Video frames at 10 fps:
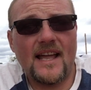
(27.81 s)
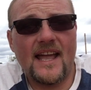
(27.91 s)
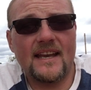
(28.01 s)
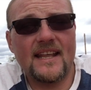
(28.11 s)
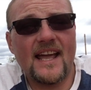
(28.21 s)

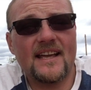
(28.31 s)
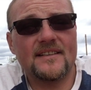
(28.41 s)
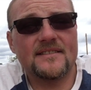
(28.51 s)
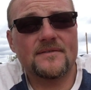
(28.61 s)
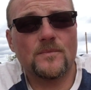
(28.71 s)
and
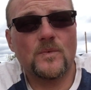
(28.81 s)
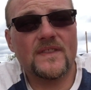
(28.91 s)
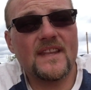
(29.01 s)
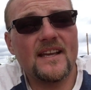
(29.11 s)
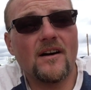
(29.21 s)
has
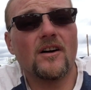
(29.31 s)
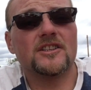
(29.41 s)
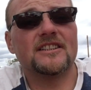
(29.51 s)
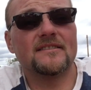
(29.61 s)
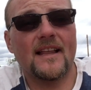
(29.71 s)
what they
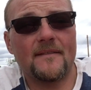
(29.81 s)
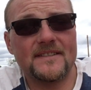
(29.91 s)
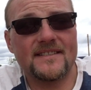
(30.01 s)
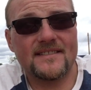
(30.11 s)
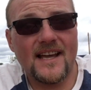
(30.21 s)
call
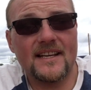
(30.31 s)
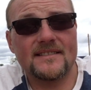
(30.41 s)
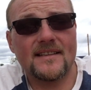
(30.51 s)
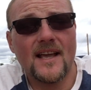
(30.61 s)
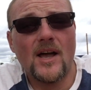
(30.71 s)
11
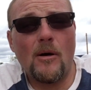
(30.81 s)
sites,